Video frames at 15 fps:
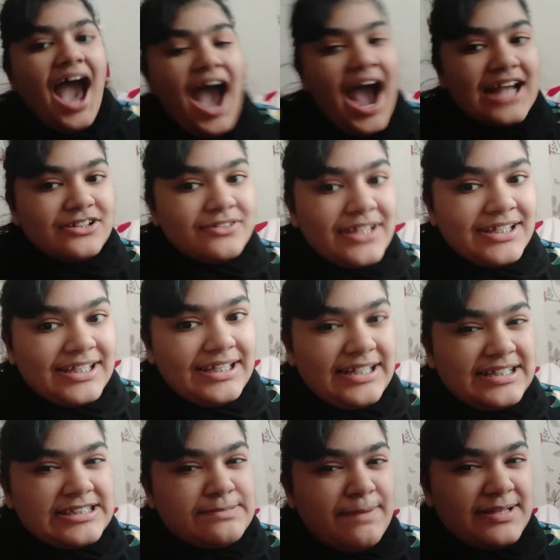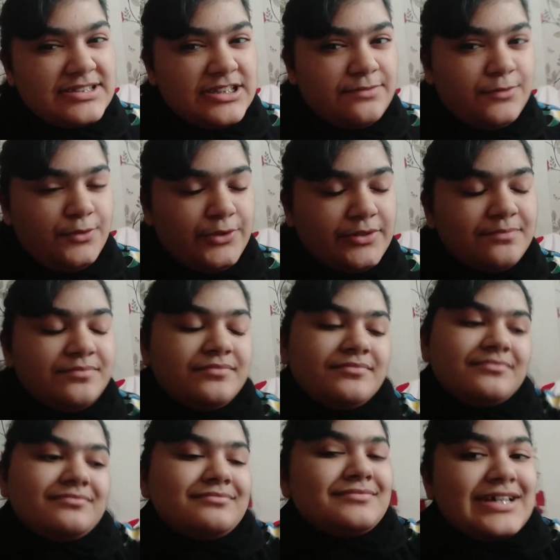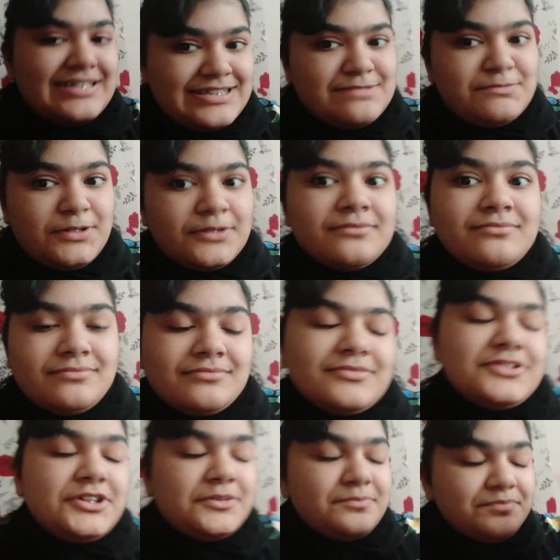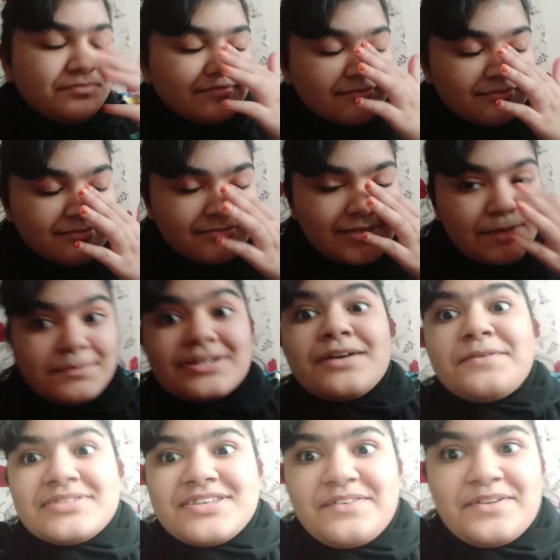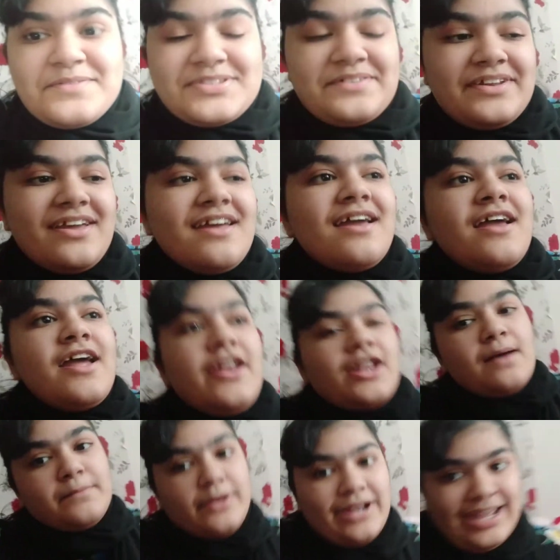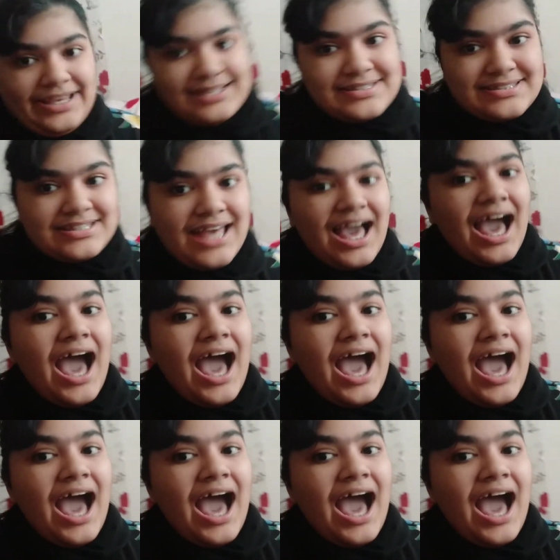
I don't like eating spicy food. That's number two. Number seven. Number eight.